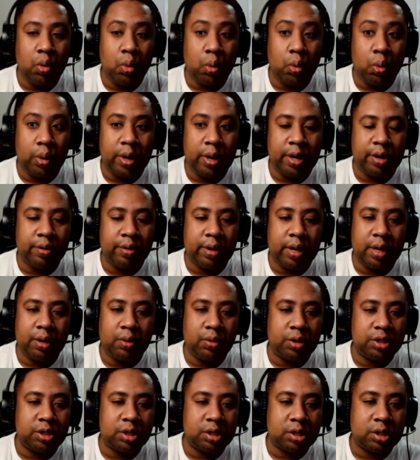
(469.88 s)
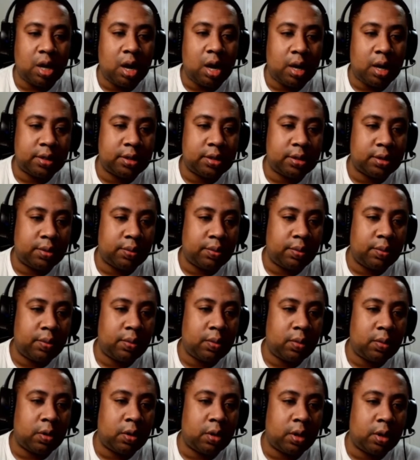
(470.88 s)
win rate, which is awesome.
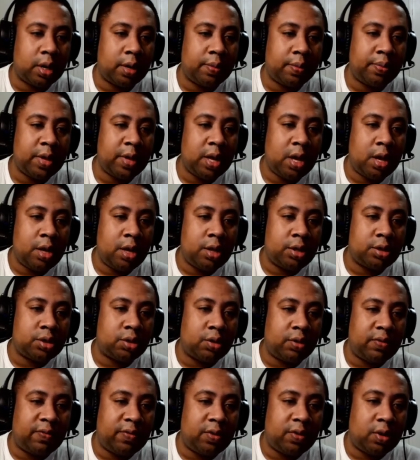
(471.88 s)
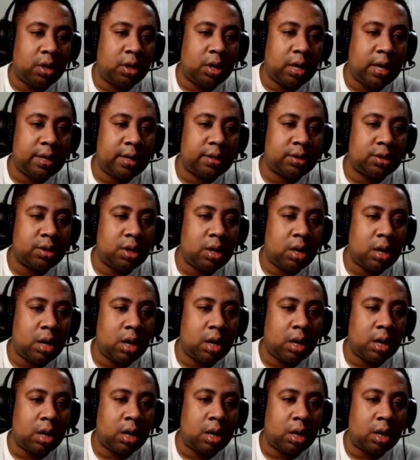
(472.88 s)
Alright, so if you guys
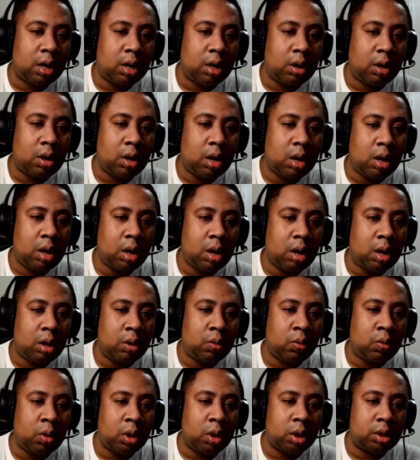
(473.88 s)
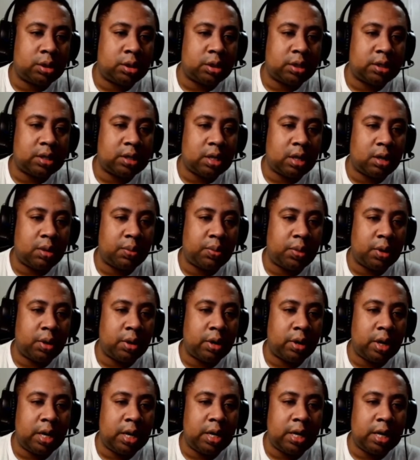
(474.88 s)
want to set up your
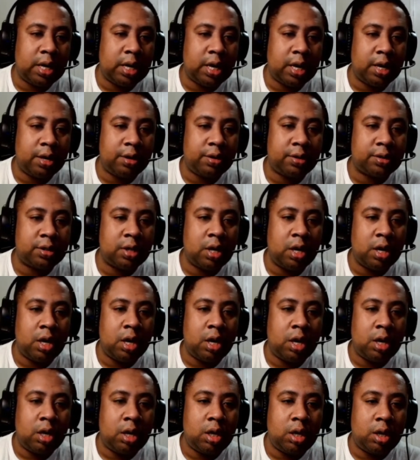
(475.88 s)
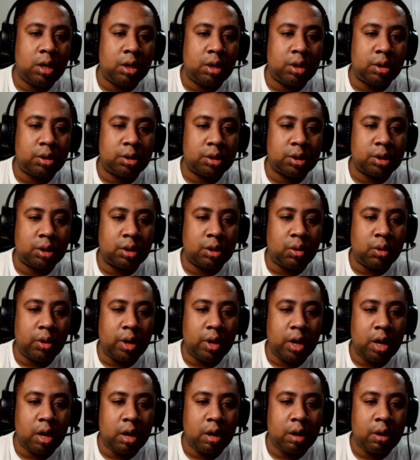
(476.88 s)
indicators, you just go
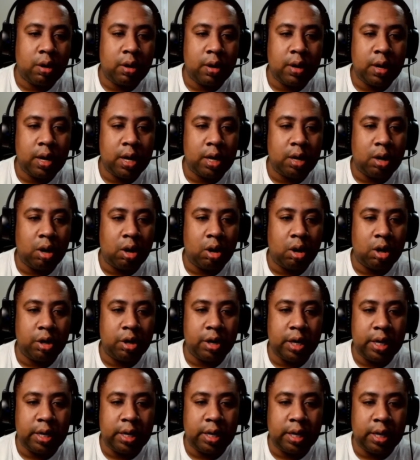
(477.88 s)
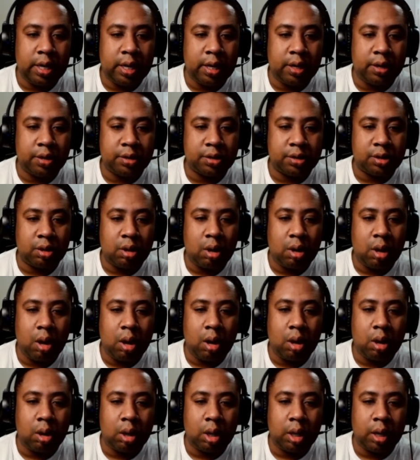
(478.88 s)
here and all your indicators are
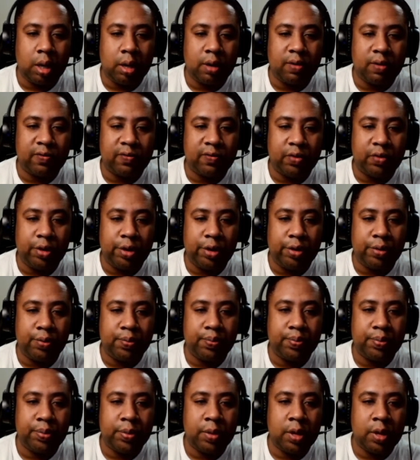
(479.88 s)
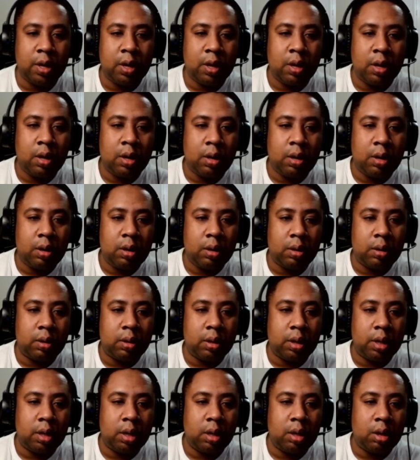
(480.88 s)
all here for you.
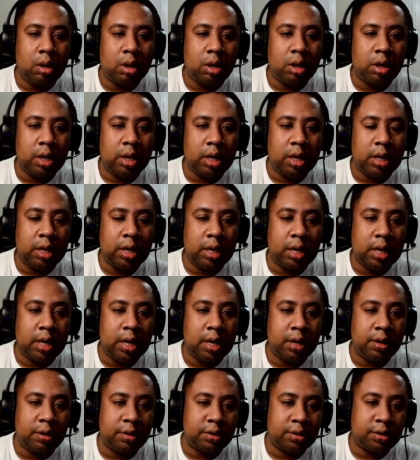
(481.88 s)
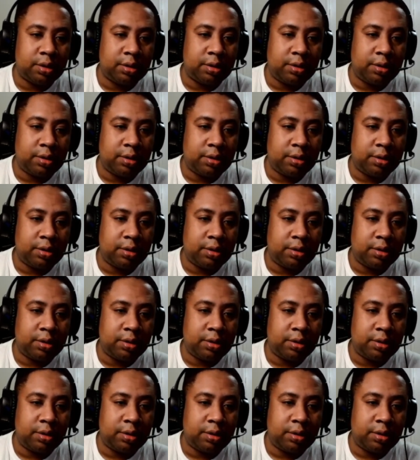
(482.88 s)
Alright, all your indicators are